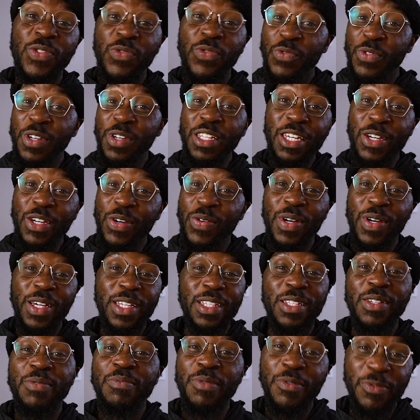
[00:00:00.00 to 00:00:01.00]
So really
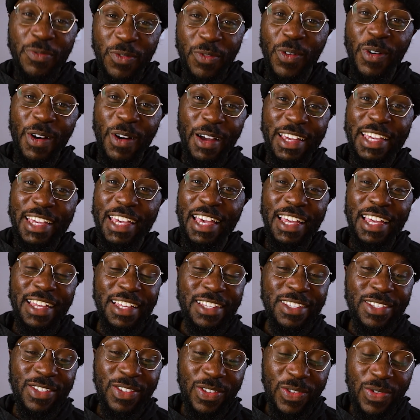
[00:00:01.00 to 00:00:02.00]
quickly before I get
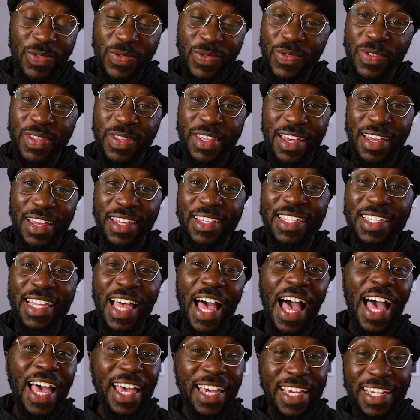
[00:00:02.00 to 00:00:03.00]
into this,
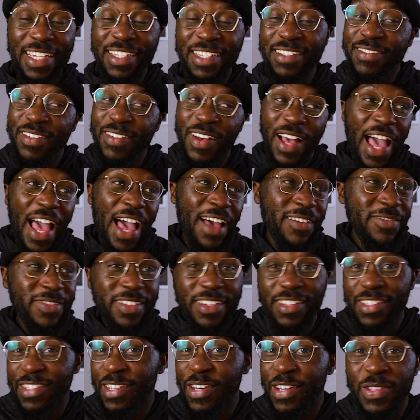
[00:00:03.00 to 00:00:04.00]
I have
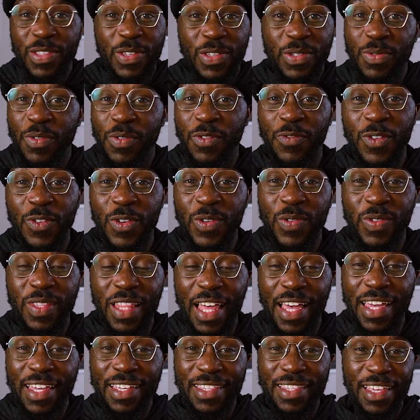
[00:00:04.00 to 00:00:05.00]
to share this with you.
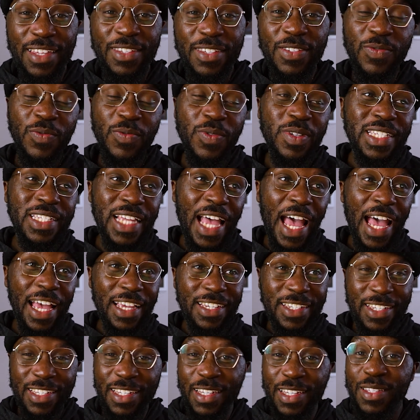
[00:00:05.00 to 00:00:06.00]
Like, this was
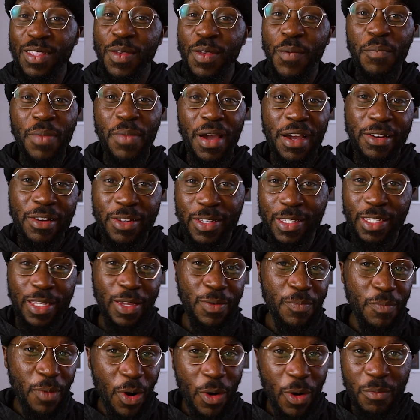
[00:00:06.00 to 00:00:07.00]
actually an
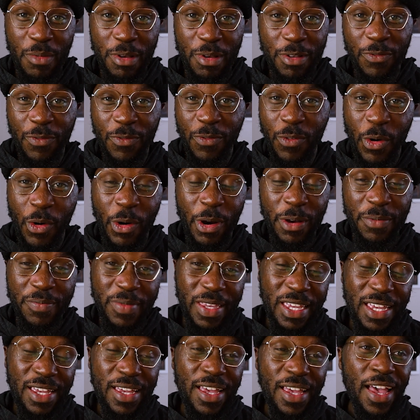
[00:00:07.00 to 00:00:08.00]
embarrassing moment for
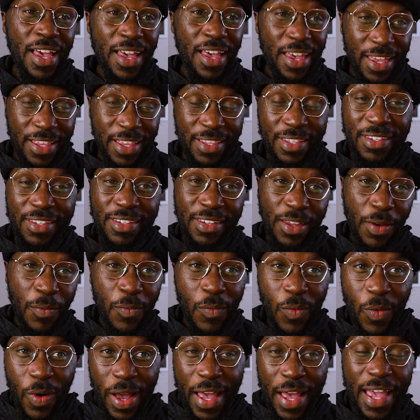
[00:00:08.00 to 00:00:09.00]
me in
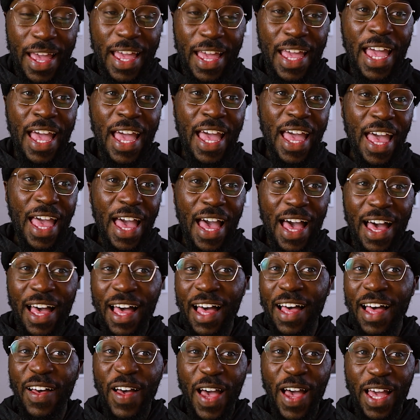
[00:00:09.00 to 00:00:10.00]
some way.
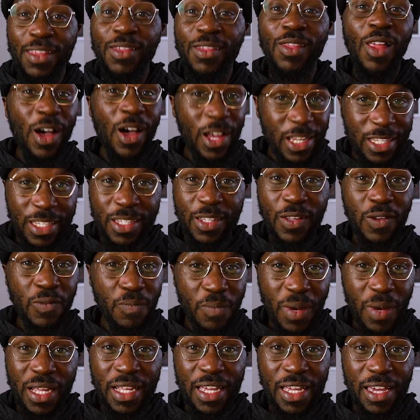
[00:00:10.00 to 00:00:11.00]
Uh, I lost the
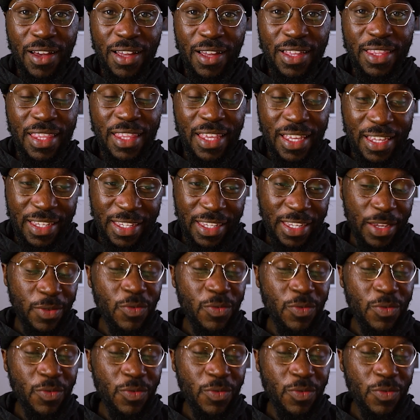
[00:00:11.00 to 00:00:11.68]
money on this.